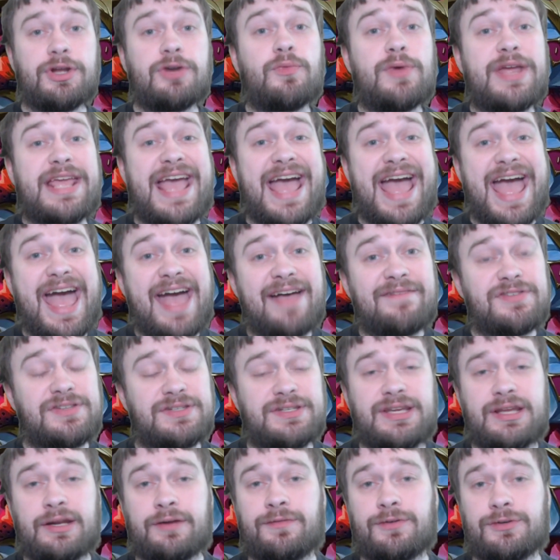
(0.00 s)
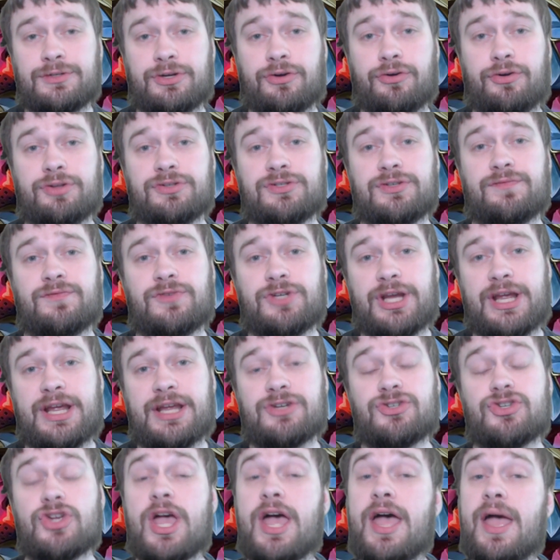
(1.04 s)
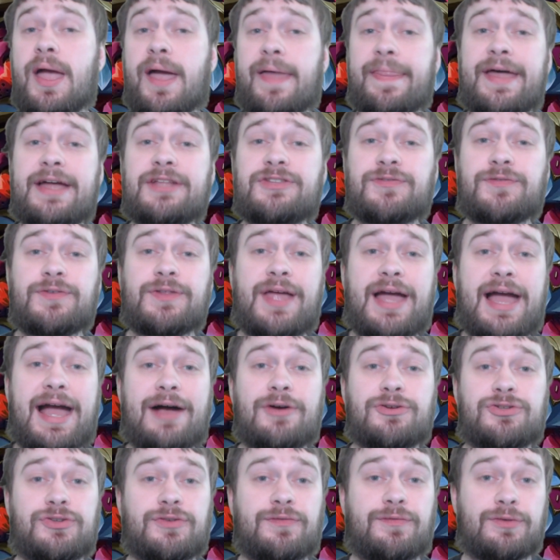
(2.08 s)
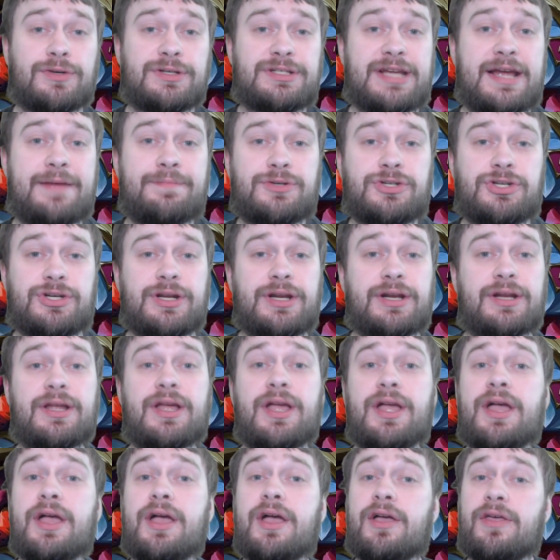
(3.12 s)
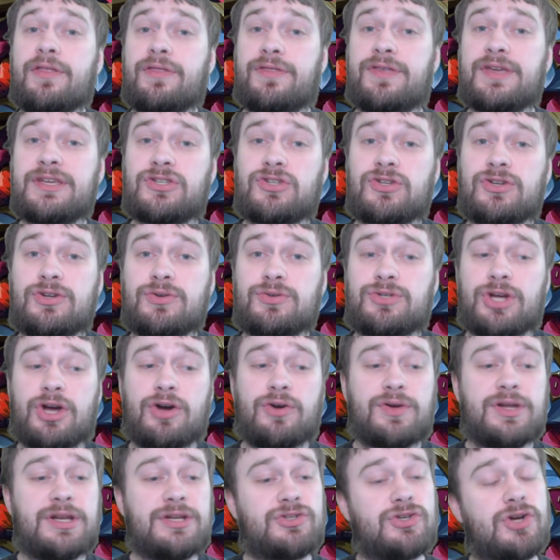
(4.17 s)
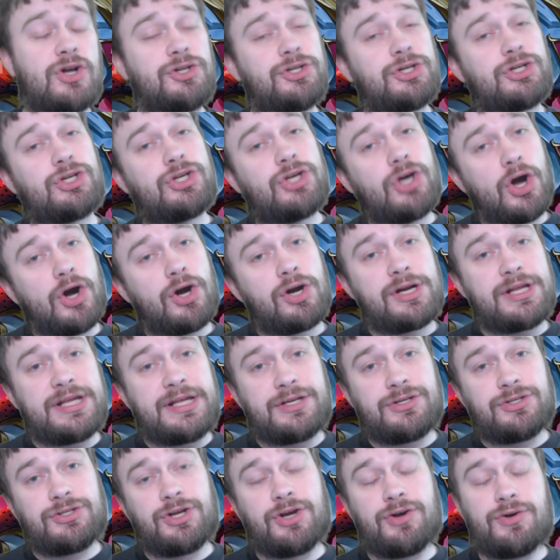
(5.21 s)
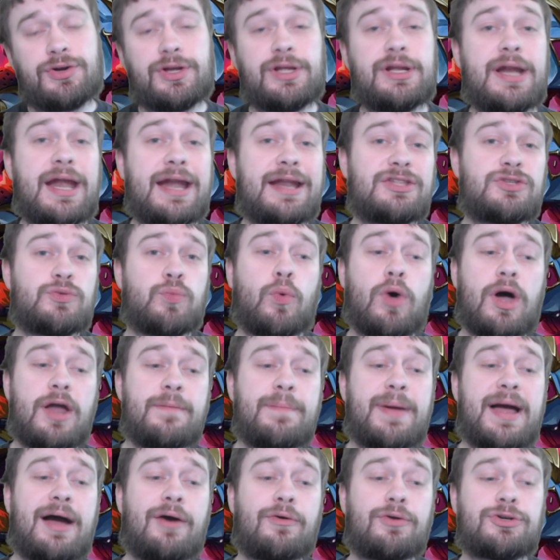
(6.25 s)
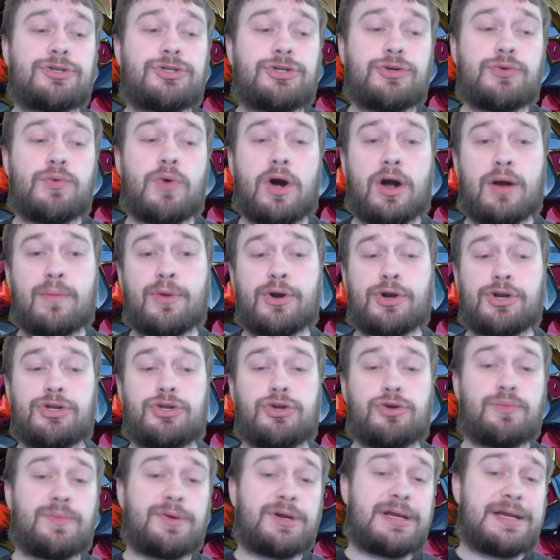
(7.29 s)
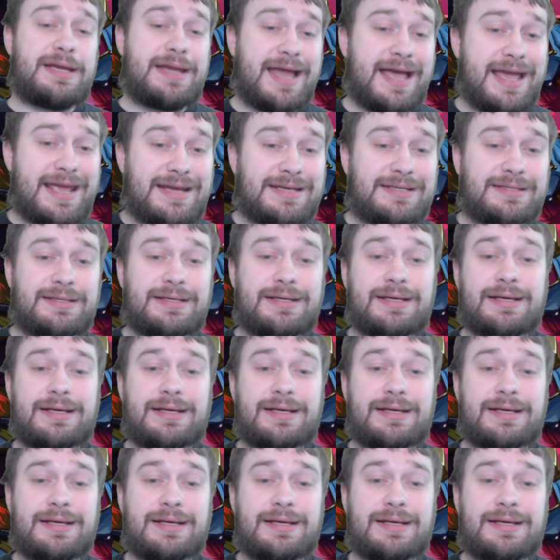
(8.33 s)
we have seen for Tokens of Change, and that's for the House of Redemption. This new token is called a Guardian token, and it's 1 power 2 armor human knight.